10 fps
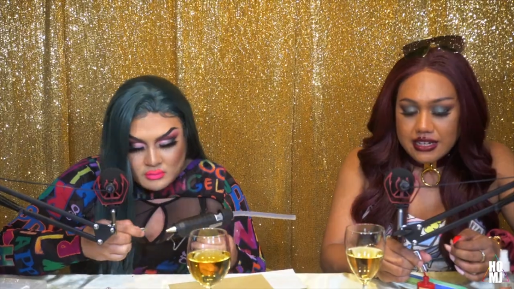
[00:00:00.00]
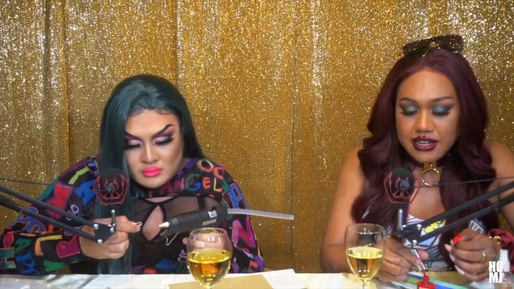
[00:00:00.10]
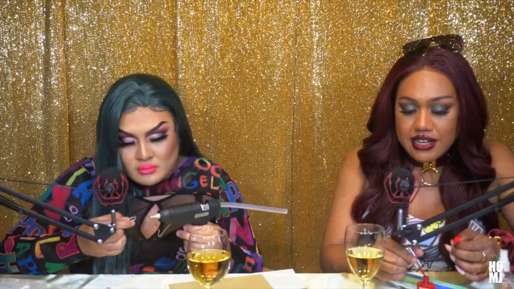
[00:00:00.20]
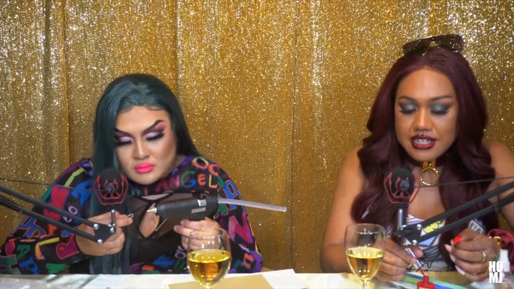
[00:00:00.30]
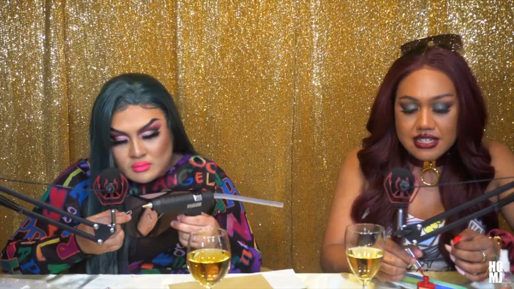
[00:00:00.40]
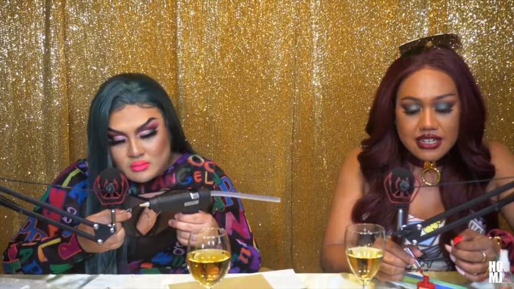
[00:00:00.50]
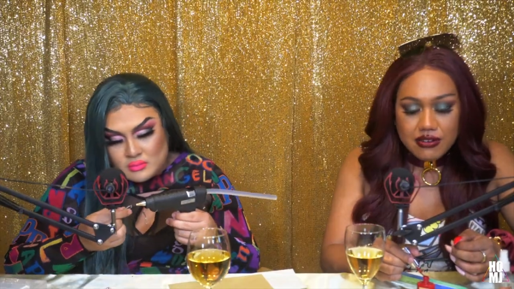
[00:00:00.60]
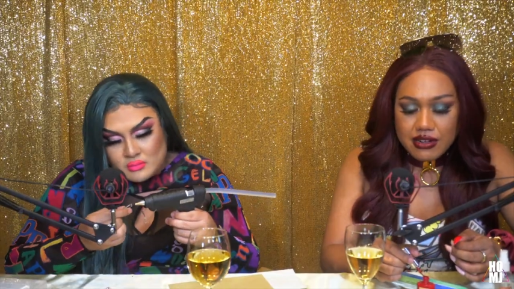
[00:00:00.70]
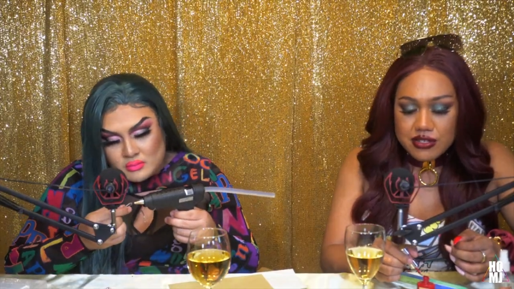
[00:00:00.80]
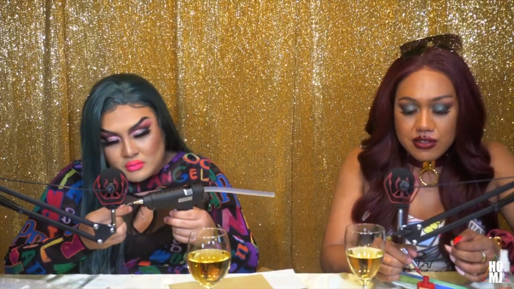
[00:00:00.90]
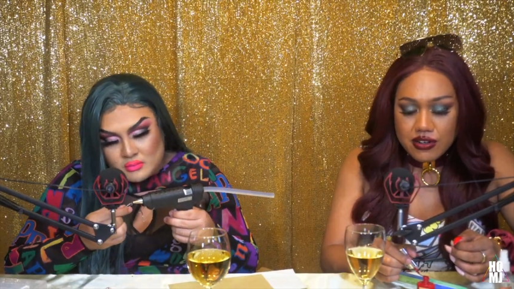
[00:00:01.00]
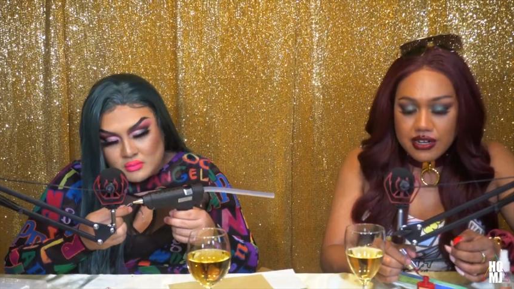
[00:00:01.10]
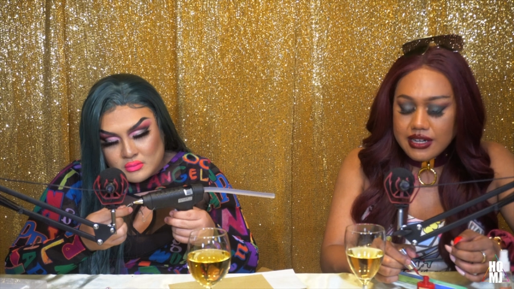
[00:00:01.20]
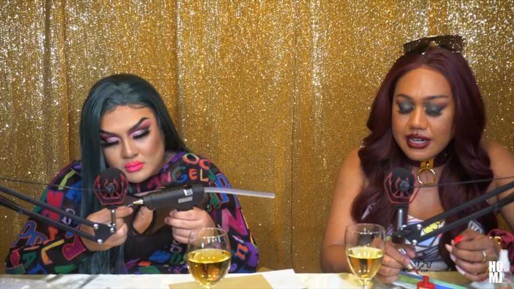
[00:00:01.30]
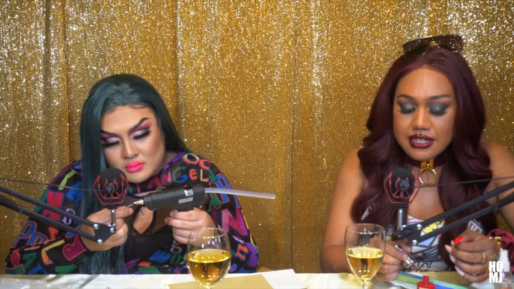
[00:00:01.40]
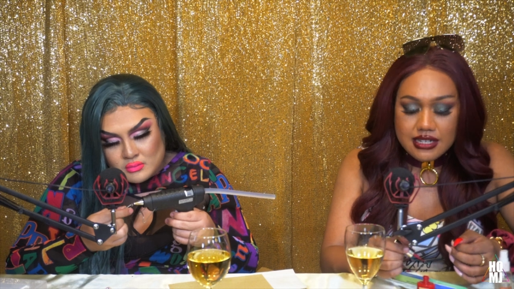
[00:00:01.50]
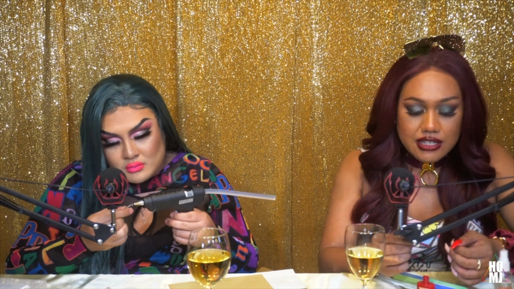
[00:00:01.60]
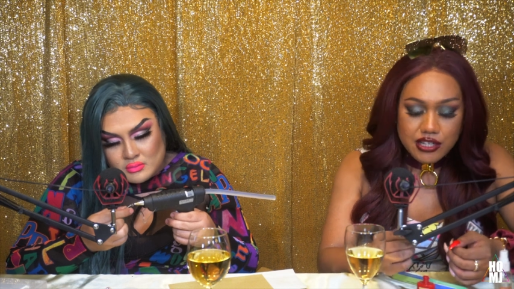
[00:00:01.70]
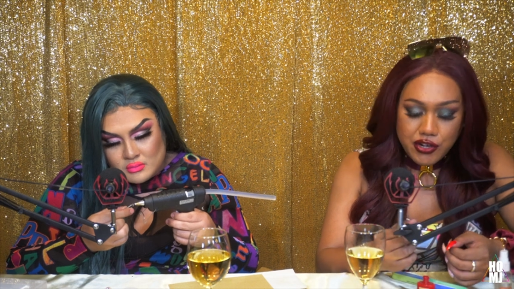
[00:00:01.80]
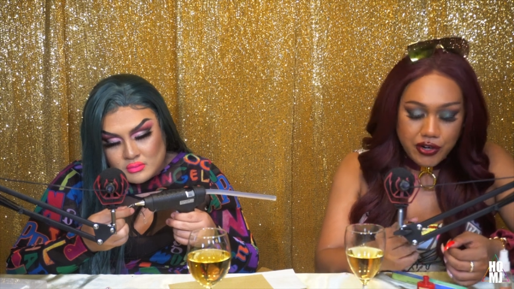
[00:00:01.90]
Speaker 1: and then you can just stick the rhinestone on and then
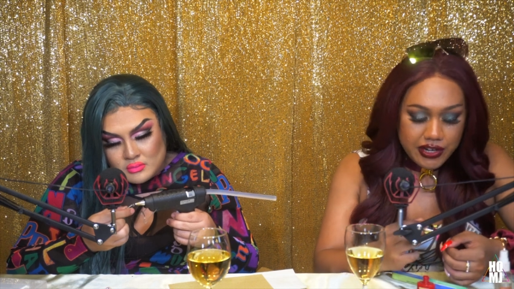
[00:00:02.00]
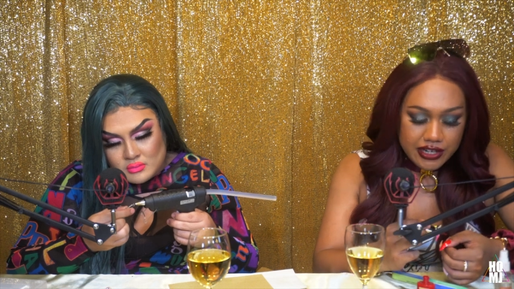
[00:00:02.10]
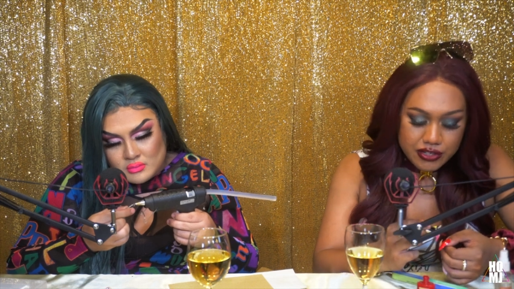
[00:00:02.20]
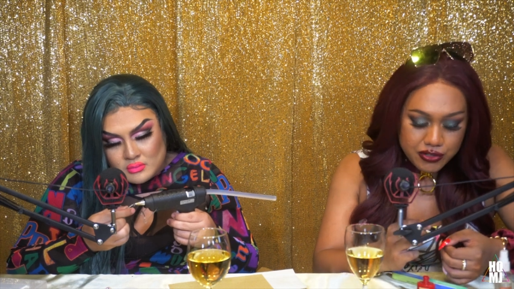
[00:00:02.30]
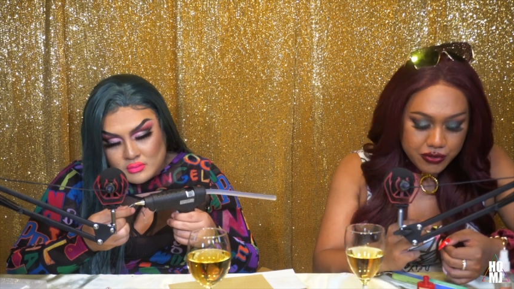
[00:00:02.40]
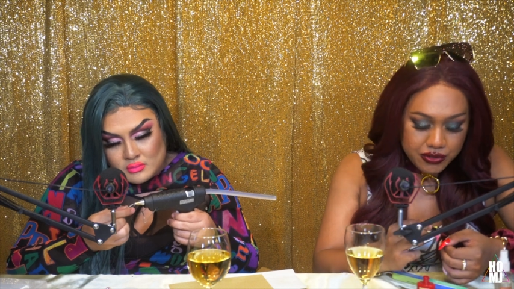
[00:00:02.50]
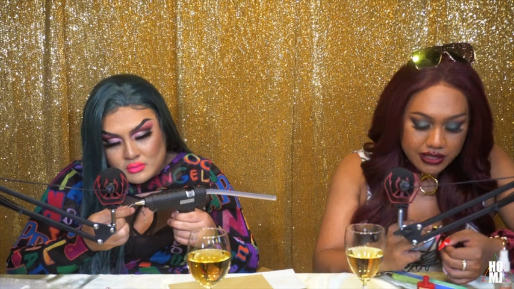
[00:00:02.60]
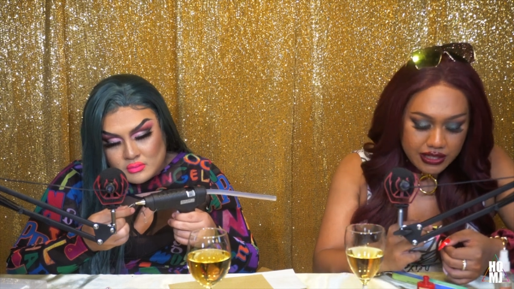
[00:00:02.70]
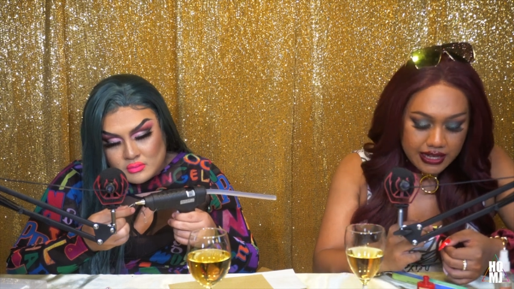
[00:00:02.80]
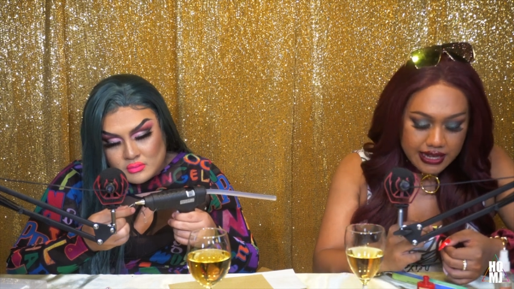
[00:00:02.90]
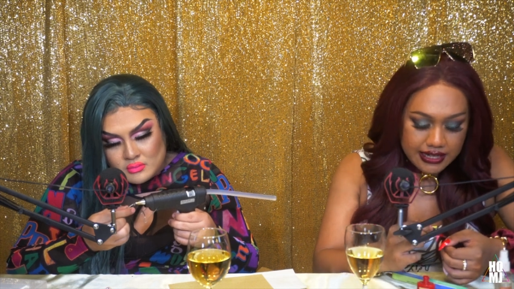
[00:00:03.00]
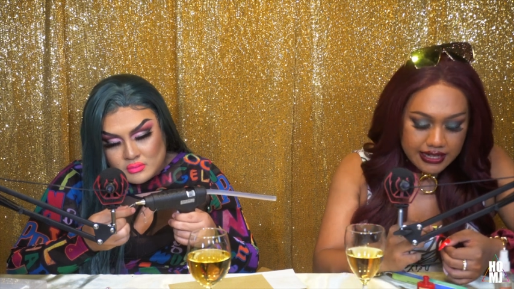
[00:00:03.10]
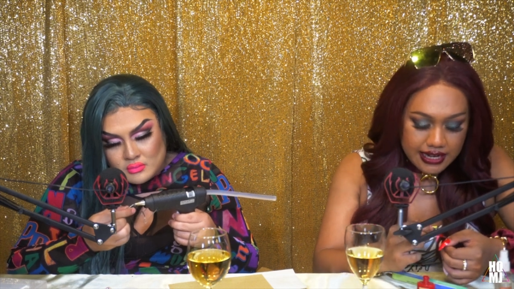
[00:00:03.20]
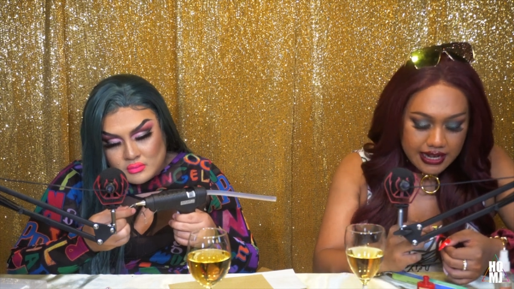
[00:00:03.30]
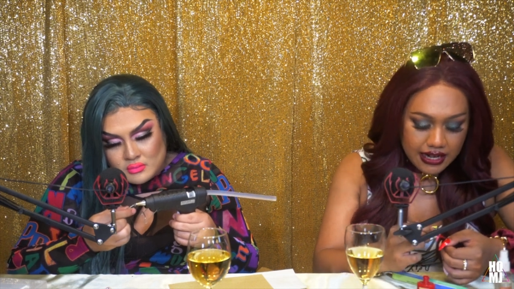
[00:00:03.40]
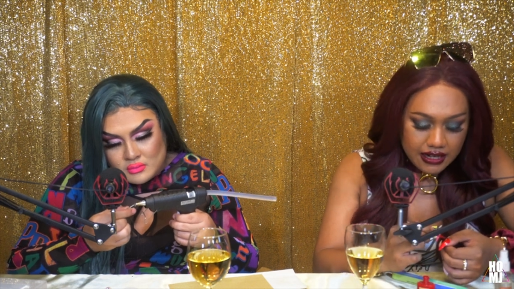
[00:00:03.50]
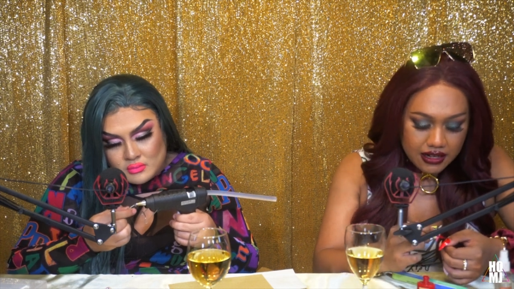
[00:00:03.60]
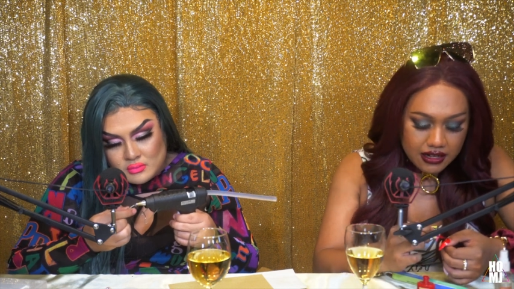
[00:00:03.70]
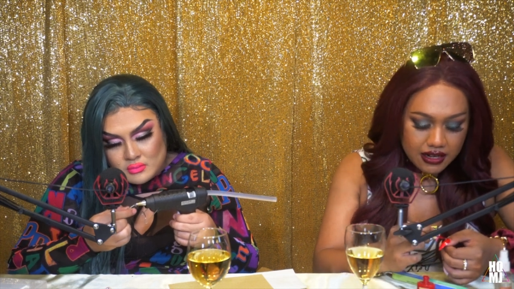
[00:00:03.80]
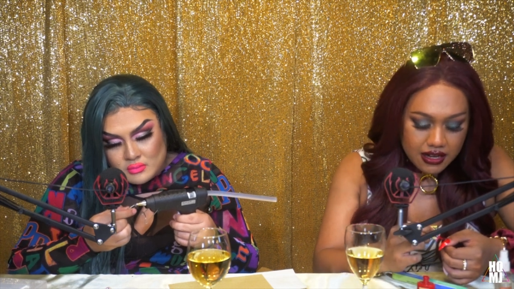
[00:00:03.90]
just cure it through the LED
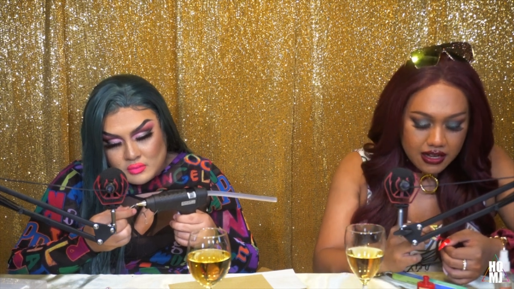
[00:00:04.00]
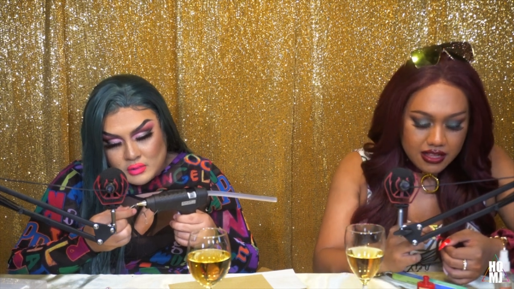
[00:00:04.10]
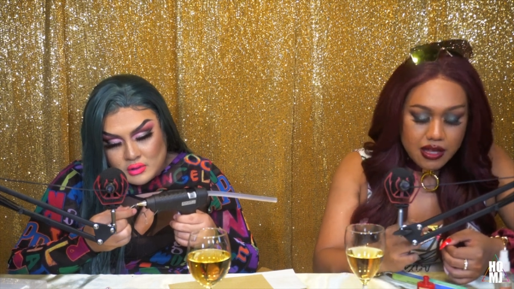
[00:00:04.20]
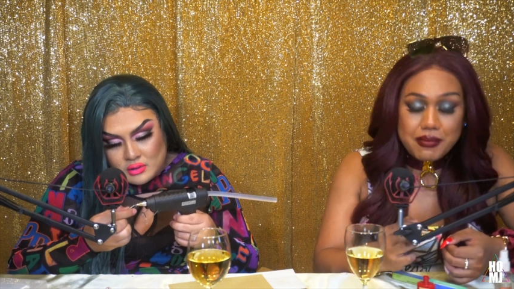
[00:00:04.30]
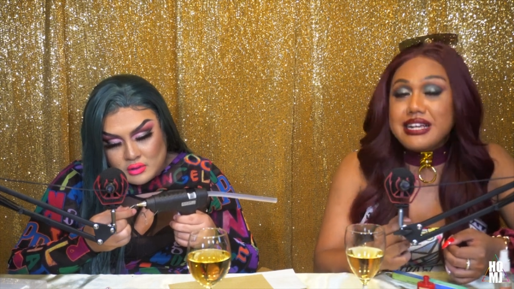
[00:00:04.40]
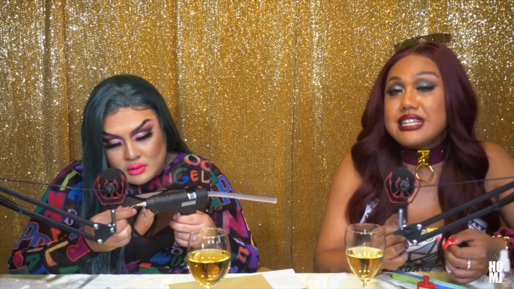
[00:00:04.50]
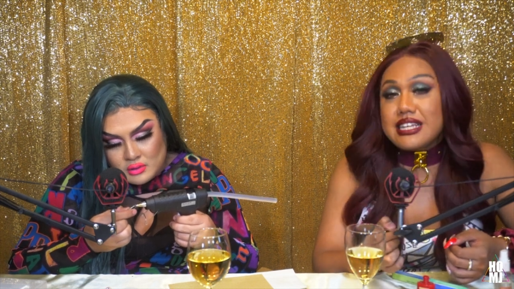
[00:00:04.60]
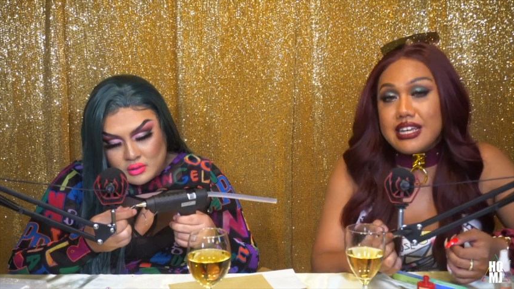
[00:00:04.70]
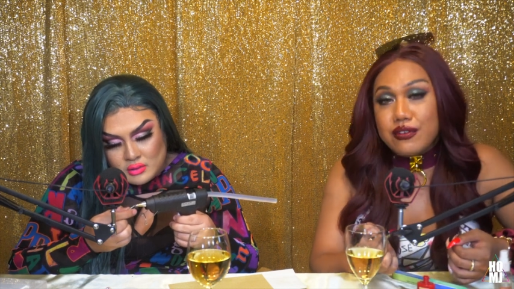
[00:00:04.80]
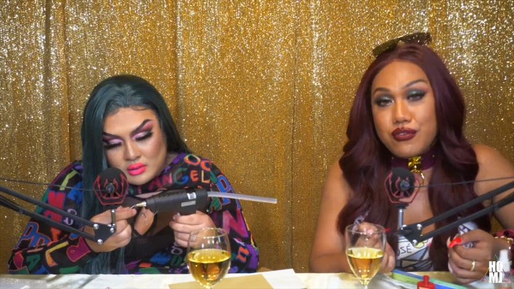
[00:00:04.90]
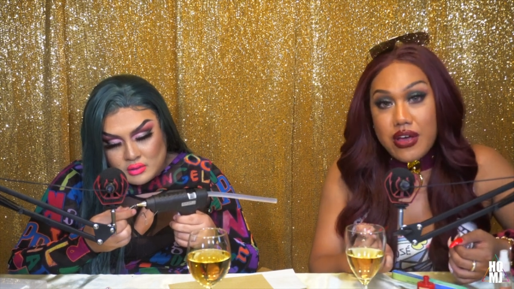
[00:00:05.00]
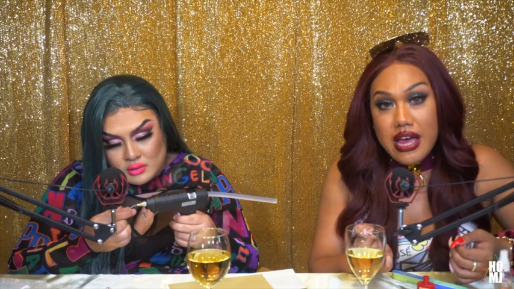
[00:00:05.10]
light. That'll be easier if you